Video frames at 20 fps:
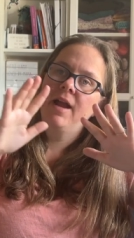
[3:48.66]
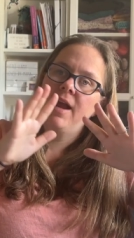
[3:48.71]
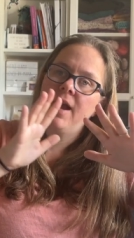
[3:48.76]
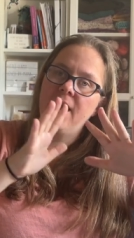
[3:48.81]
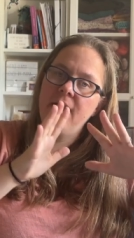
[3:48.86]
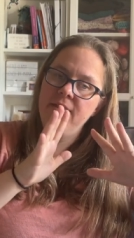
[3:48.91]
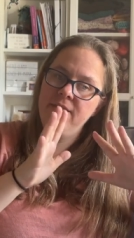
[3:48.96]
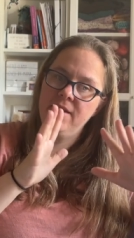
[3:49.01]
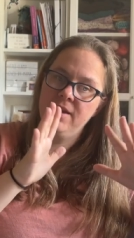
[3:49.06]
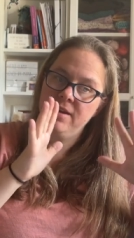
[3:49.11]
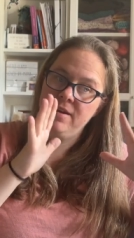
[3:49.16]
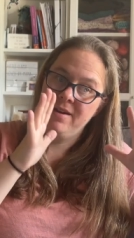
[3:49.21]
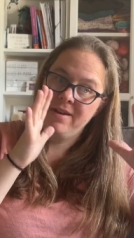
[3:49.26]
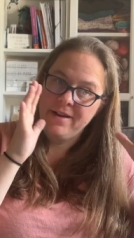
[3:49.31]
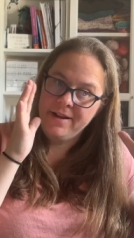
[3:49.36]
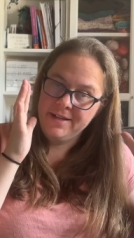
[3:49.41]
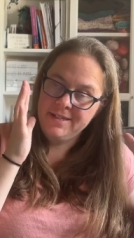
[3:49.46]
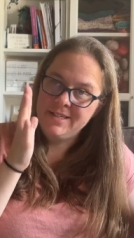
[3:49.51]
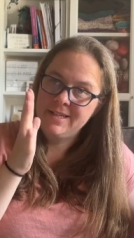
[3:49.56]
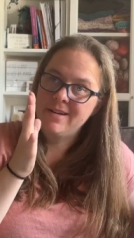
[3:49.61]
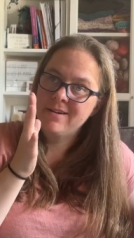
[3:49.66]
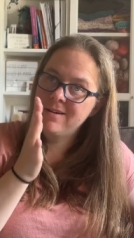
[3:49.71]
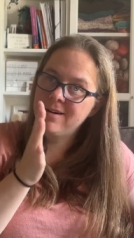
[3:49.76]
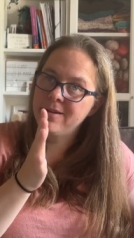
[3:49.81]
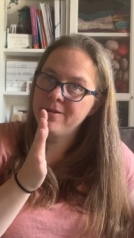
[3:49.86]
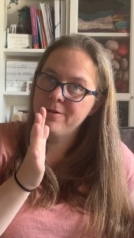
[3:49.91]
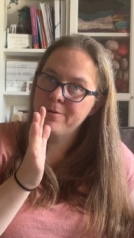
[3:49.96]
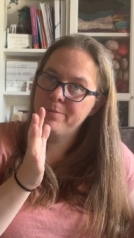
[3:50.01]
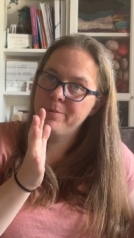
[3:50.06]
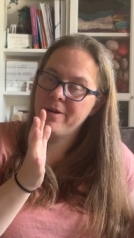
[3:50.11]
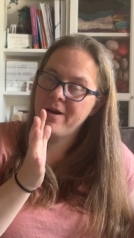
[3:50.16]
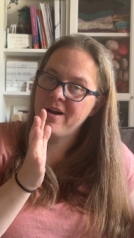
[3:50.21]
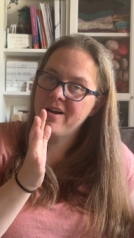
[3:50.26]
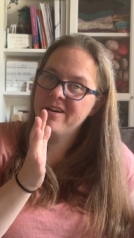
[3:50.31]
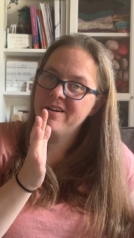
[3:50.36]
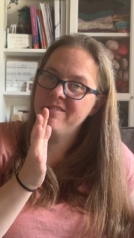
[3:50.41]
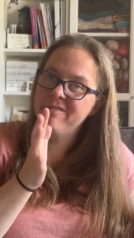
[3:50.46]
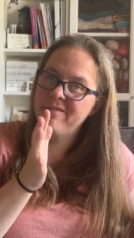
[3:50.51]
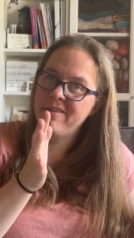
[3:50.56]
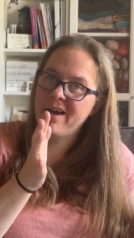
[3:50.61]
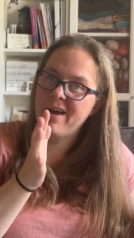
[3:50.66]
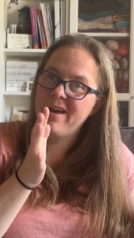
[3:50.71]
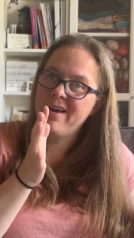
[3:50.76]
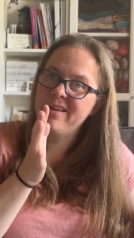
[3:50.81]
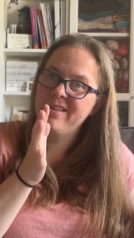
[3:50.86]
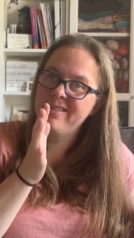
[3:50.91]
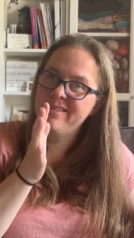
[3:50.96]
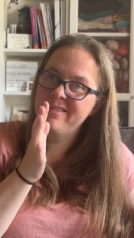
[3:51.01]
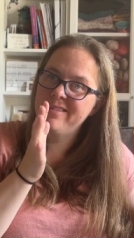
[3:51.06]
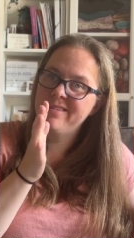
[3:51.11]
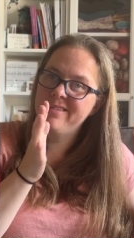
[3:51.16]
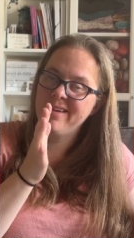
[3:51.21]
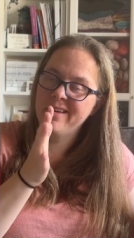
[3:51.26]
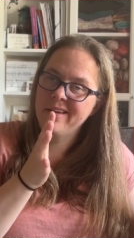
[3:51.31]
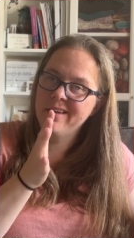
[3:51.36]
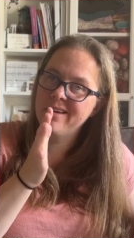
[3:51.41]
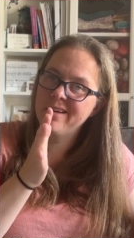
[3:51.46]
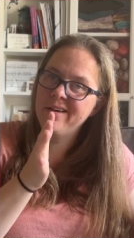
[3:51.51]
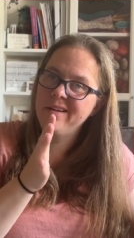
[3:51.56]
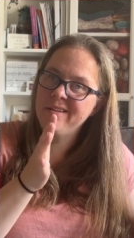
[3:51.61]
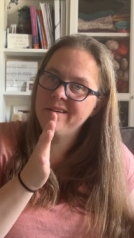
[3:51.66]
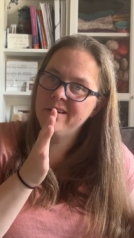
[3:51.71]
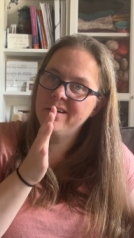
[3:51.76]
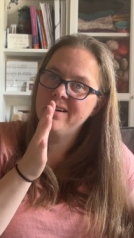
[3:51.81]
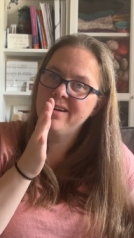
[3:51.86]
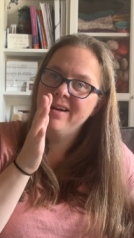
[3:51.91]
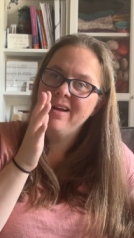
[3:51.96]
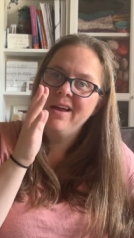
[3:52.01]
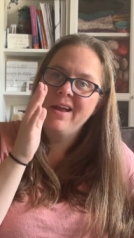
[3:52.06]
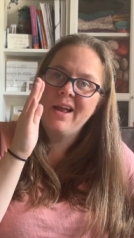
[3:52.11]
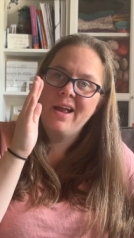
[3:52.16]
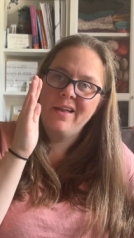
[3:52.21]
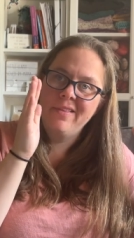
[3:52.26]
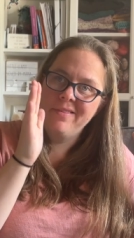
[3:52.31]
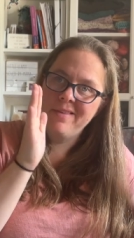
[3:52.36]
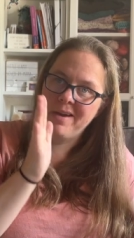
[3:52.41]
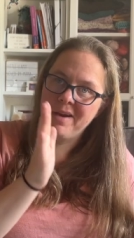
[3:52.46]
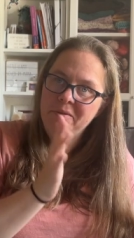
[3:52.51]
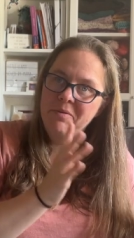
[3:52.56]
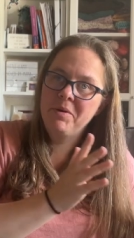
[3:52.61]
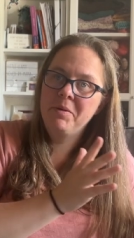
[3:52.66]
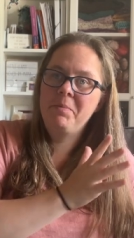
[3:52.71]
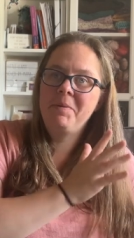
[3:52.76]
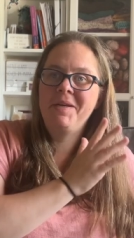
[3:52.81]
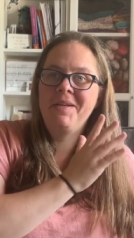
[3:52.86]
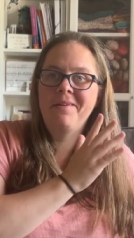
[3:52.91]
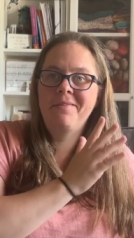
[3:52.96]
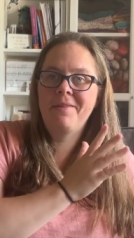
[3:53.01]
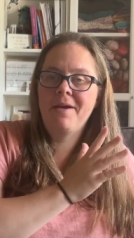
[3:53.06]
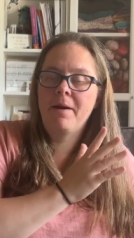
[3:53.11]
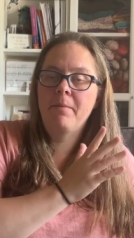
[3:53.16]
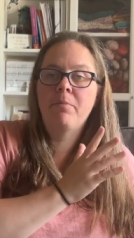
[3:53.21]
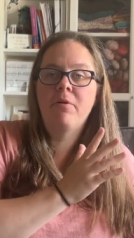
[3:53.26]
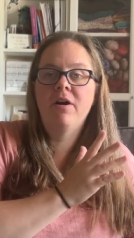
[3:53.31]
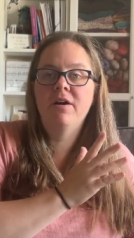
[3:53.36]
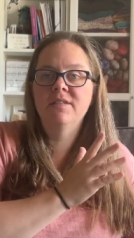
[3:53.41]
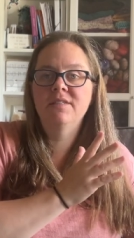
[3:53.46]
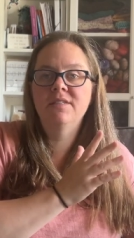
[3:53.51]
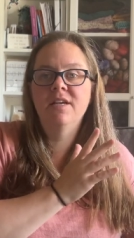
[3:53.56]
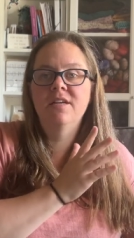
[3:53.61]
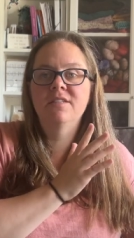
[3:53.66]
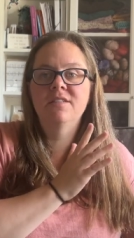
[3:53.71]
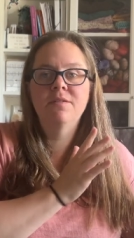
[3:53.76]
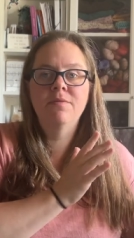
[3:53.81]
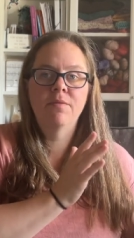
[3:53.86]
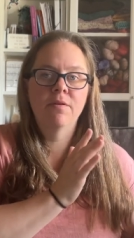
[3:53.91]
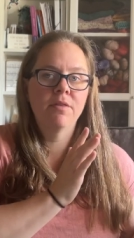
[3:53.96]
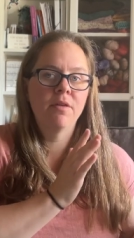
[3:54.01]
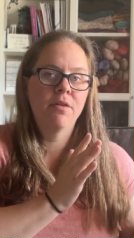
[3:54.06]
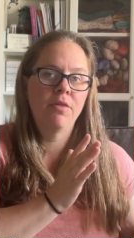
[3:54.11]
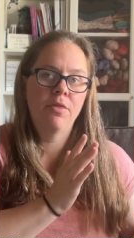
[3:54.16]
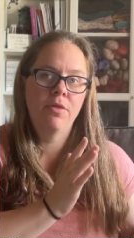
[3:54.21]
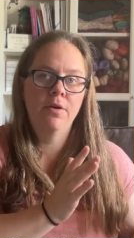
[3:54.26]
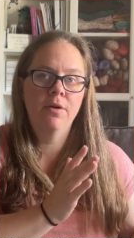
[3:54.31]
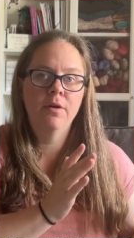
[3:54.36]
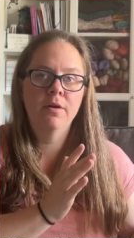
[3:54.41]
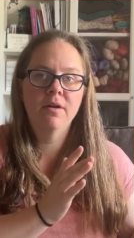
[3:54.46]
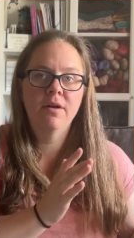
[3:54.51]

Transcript: and then I did a color block of that second color, and then I repeated that process for the third